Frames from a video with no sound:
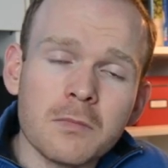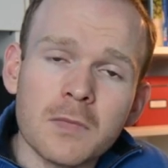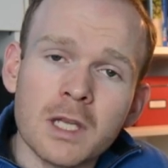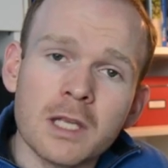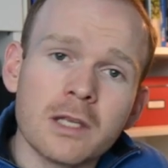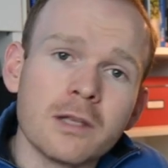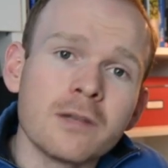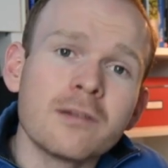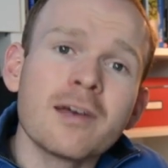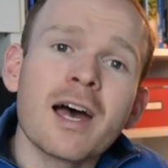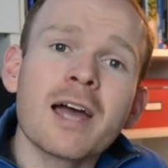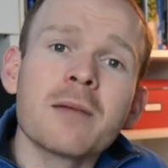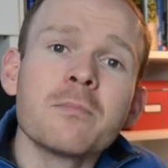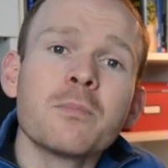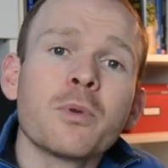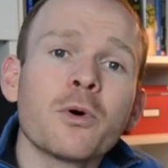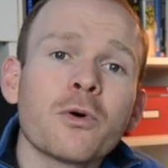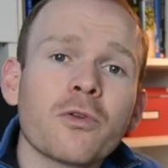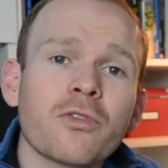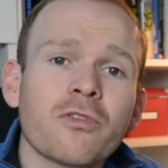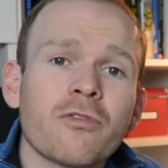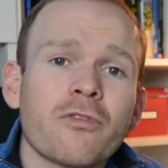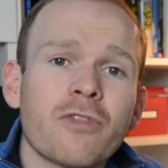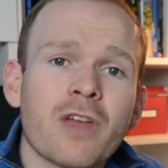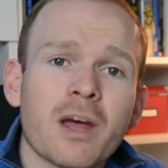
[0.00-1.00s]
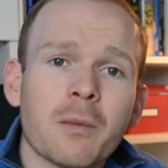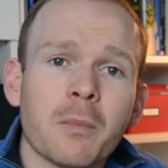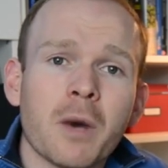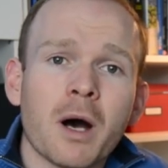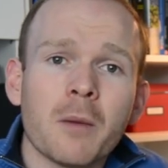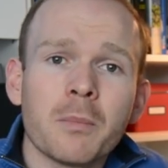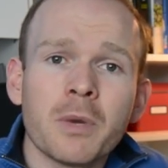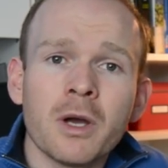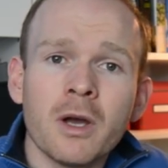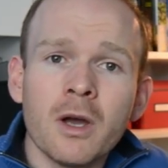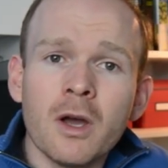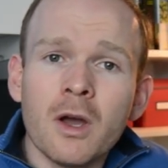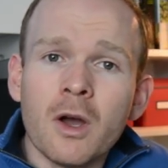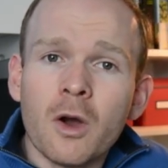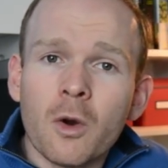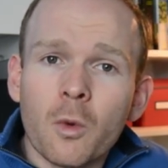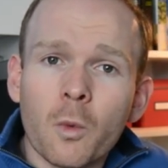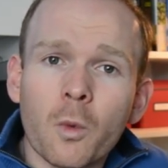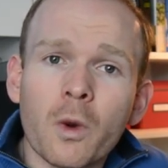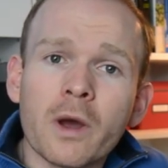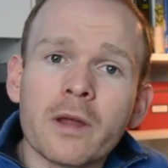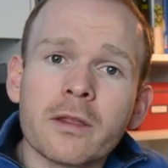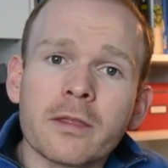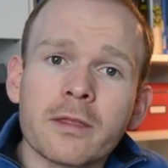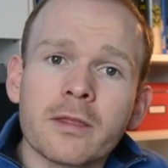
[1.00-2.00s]
You tie both of them up
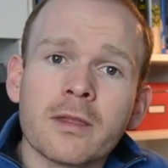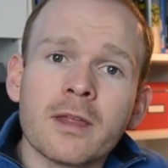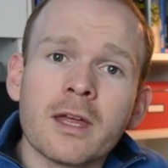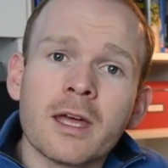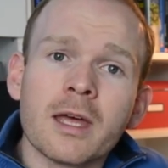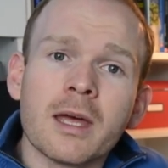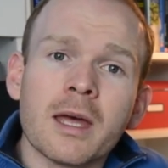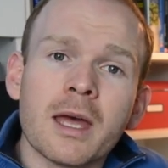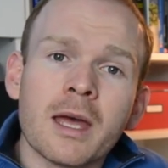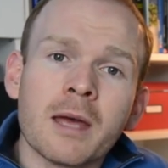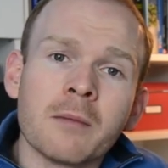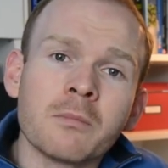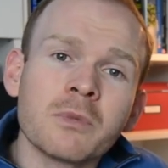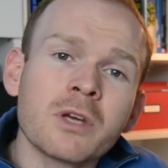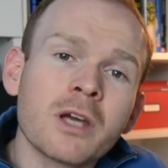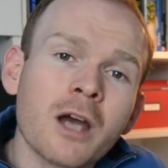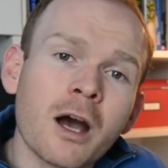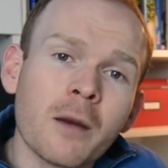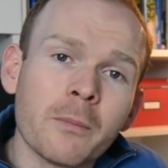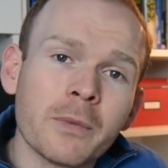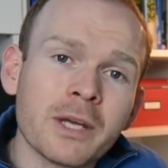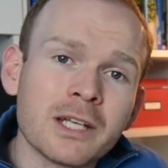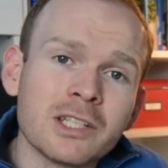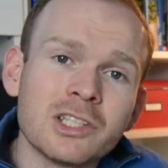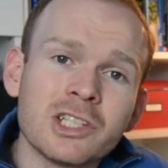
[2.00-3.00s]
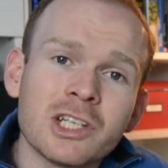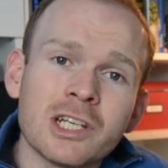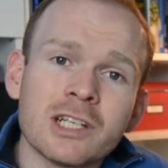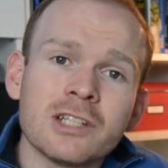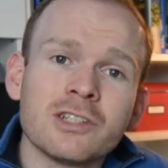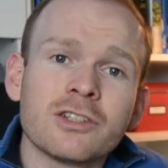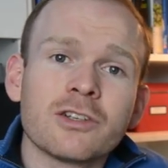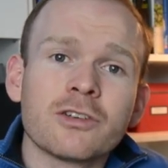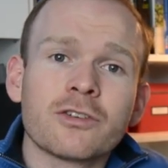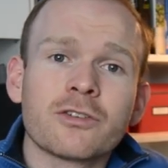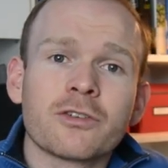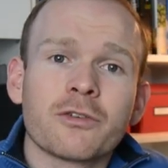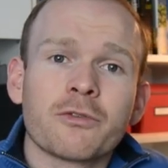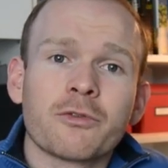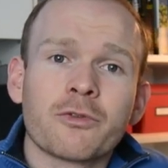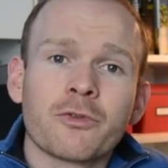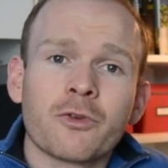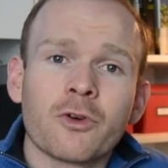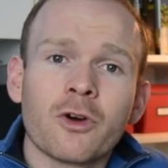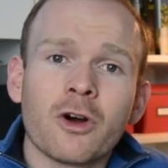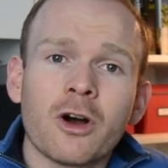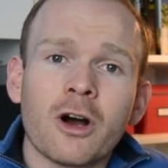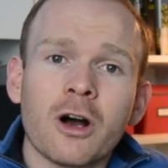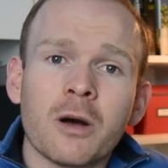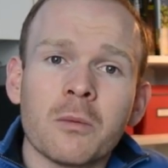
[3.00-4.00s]
with the incoming changes
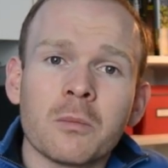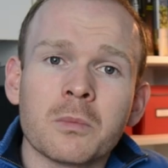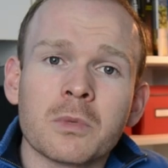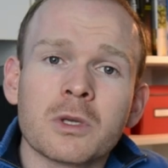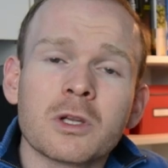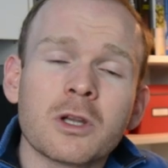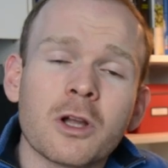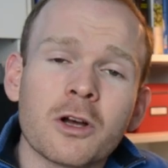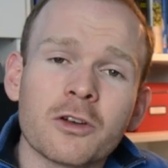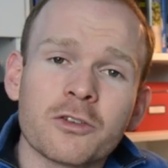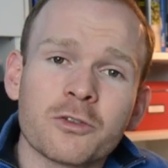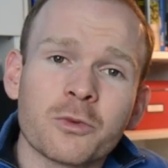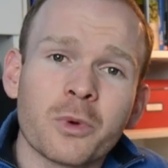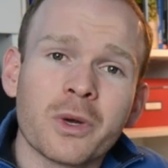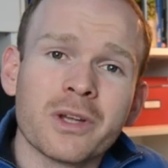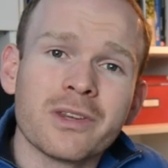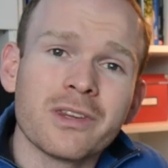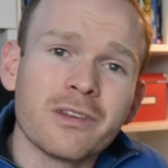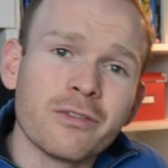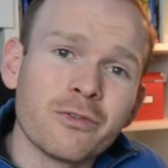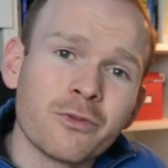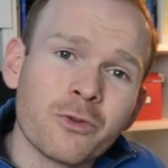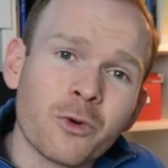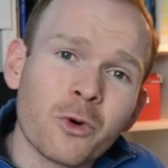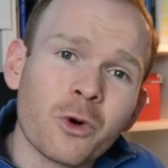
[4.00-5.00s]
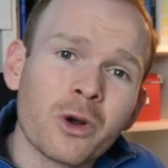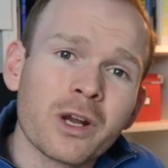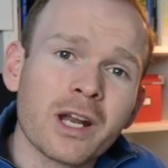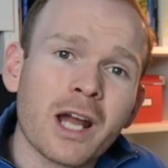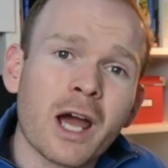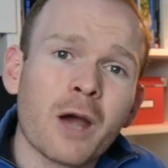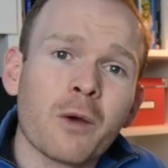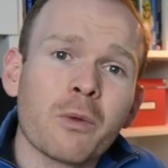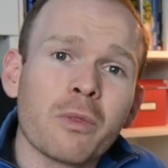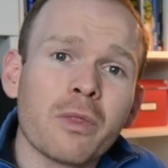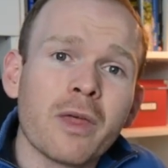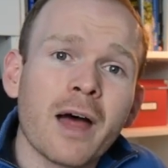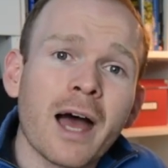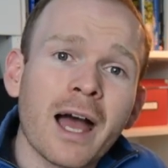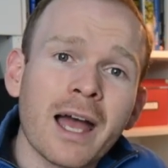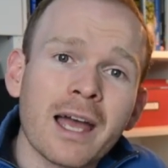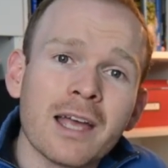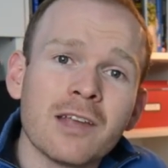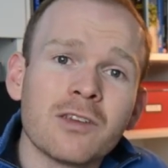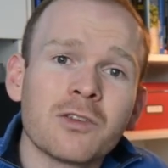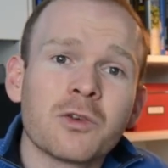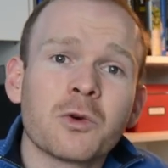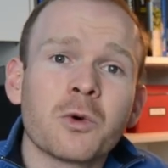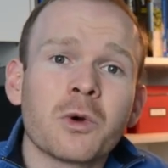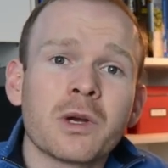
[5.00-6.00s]
from Clause twenty-four and how that
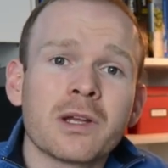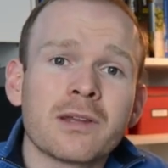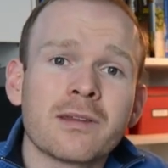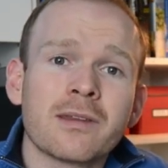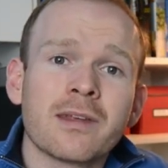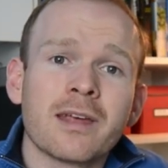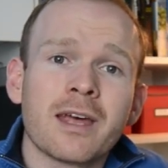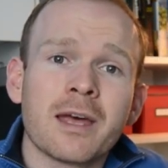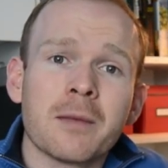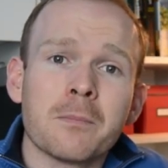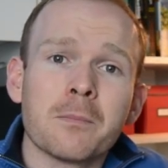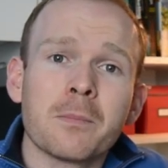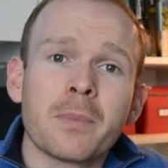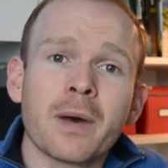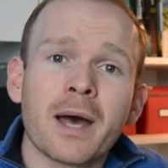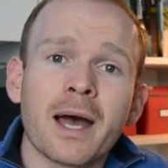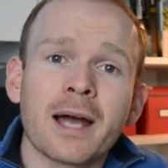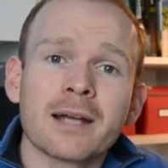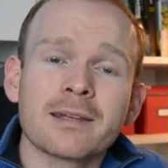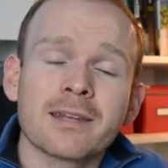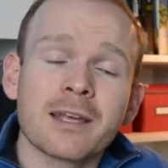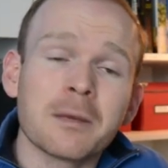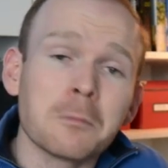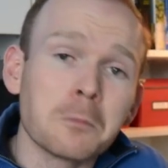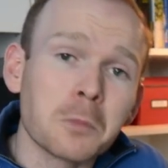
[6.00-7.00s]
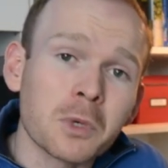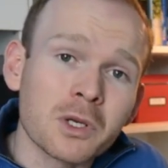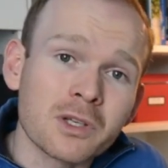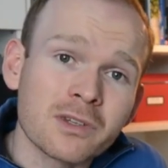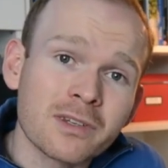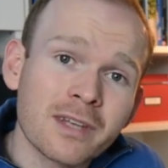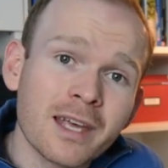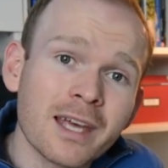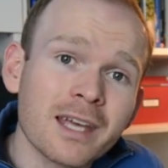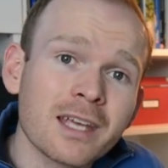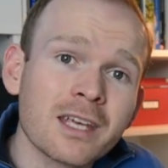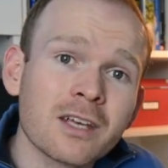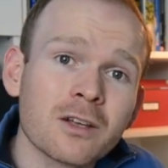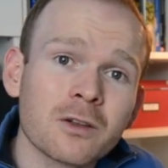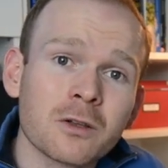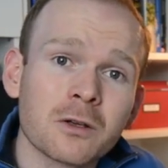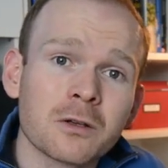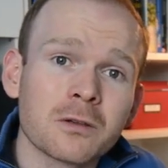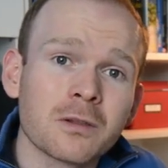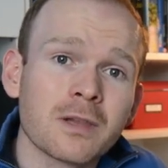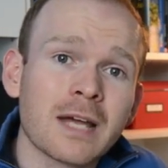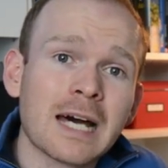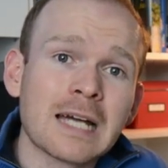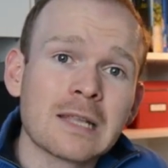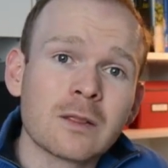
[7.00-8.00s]
is going to impact, in particular,
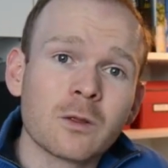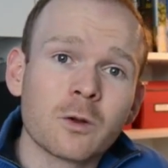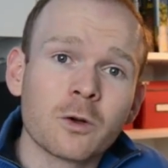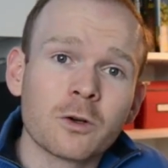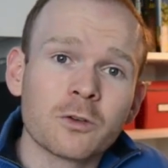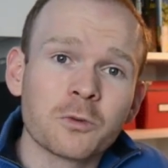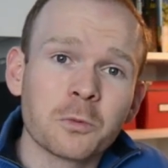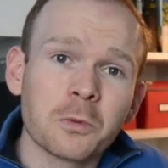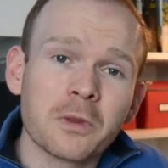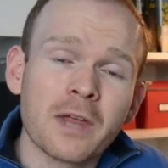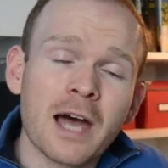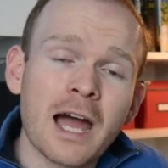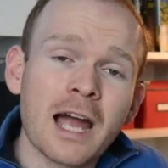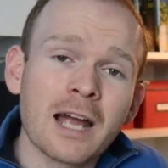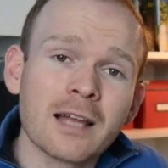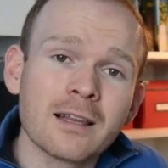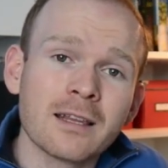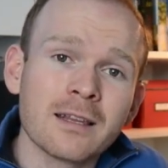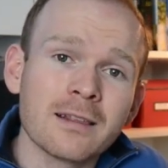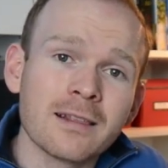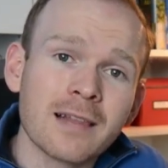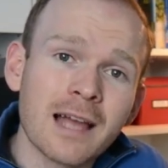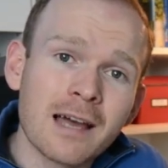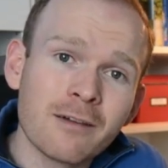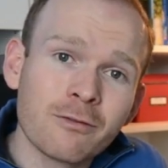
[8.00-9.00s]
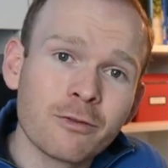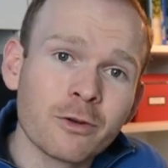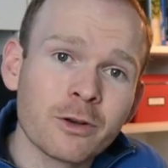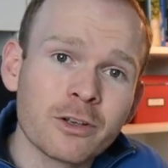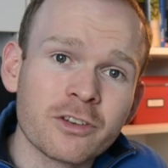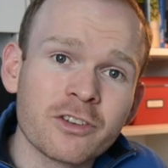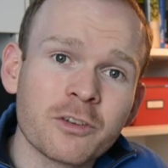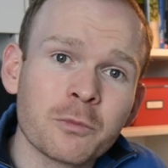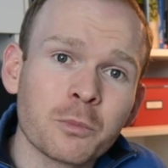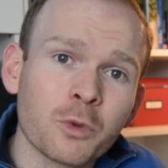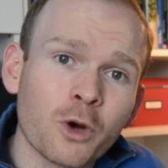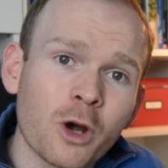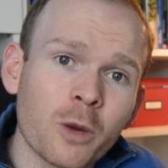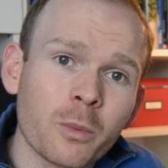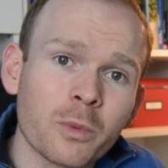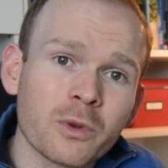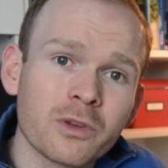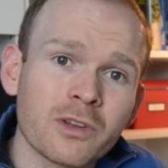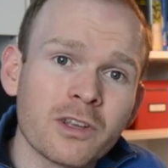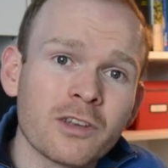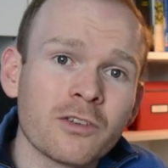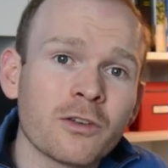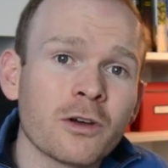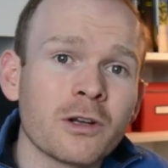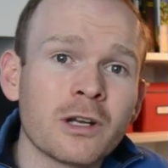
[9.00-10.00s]
landlords with highly leveraged
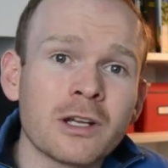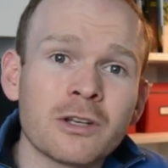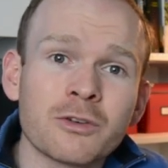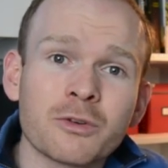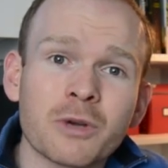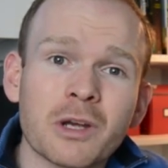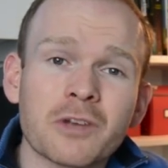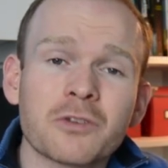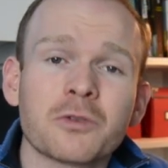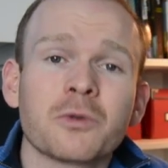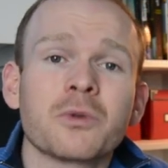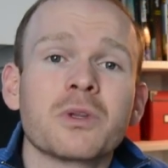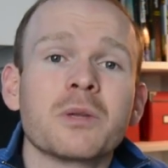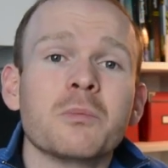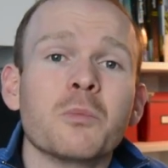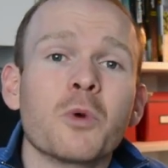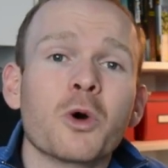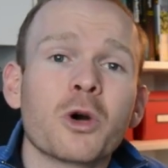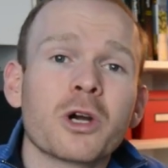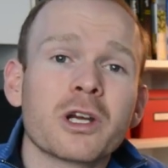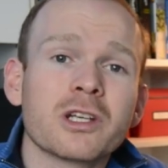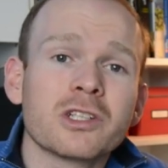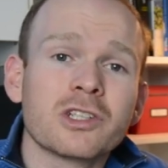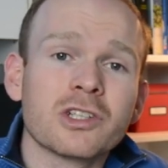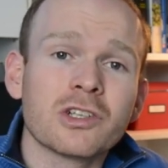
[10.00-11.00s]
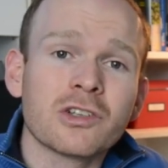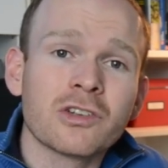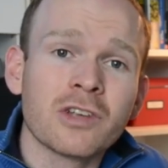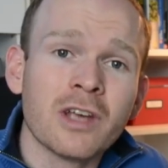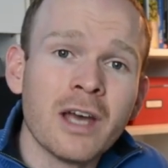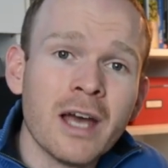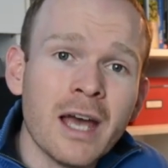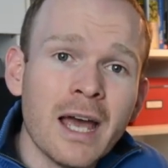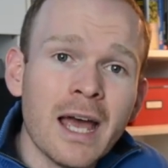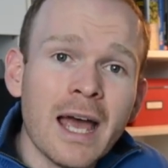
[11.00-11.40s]
properties on interest-only mortgages.